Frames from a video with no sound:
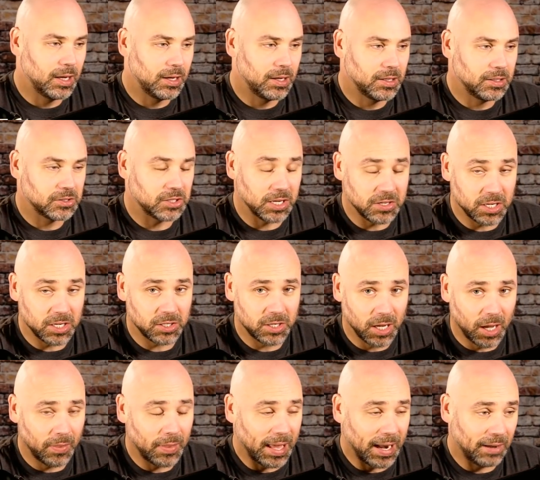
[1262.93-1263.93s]
Since he's done
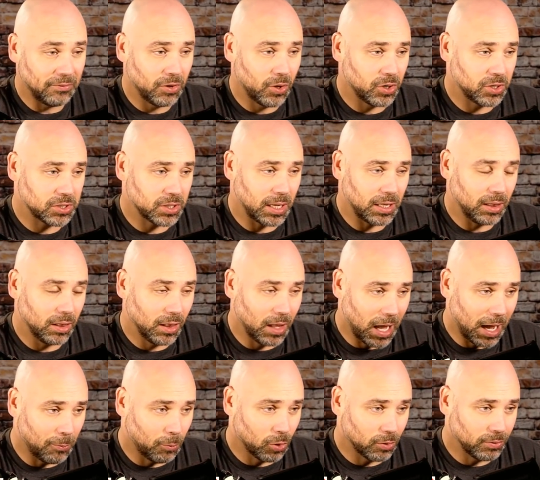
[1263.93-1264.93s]
that, I've noticed a lot
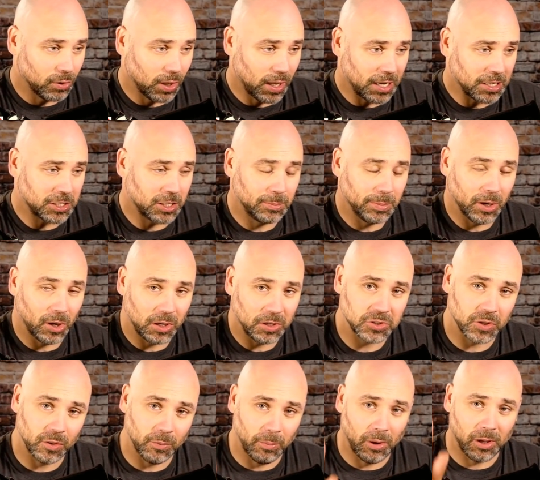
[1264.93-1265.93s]
more velocity, but also
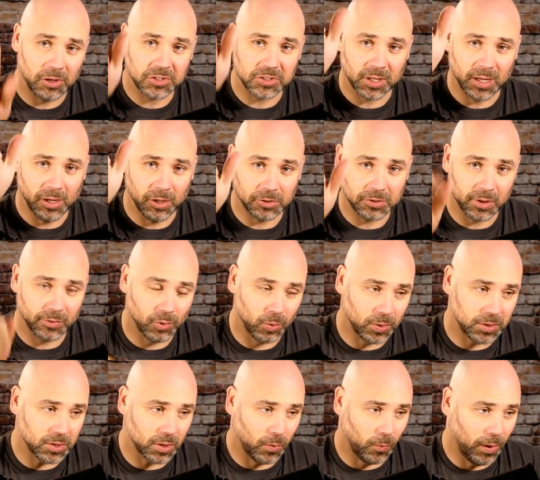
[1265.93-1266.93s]
the ball sails every once
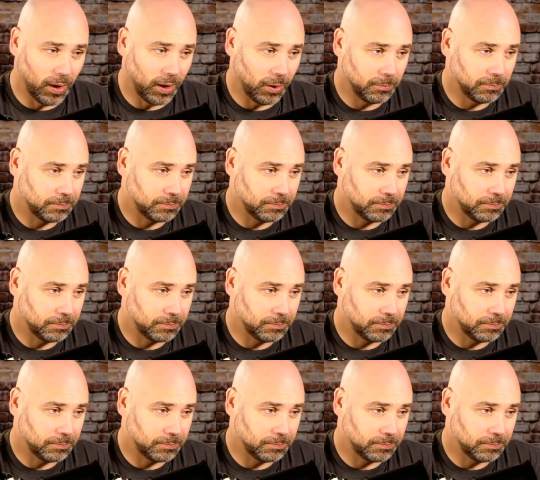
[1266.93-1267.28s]
in a while.